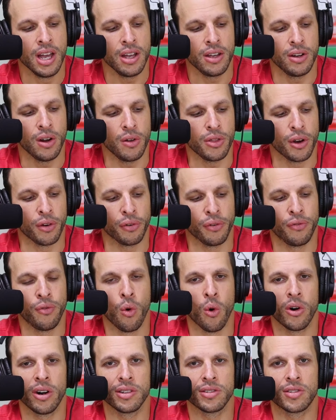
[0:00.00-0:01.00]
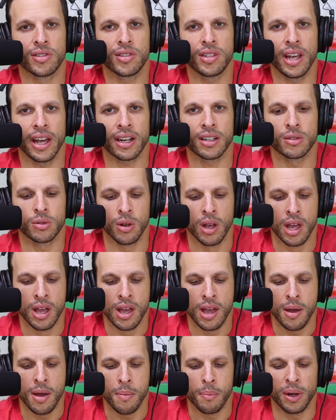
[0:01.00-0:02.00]
They're 4-6,
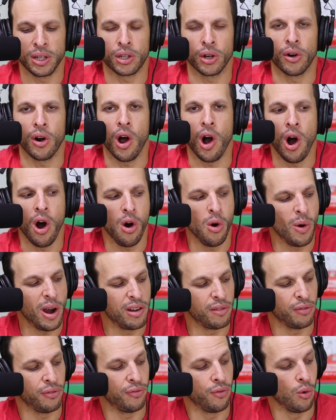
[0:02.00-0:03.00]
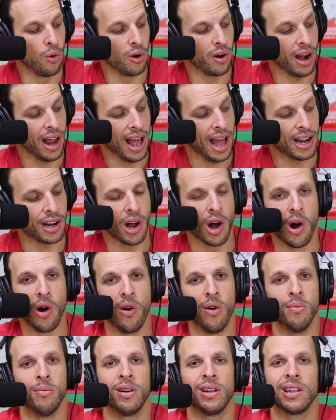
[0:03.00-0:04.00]
but they're 0-4 at
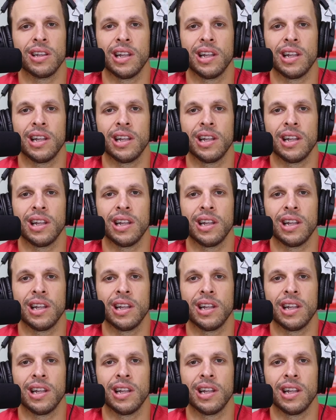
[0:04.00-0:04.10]
home.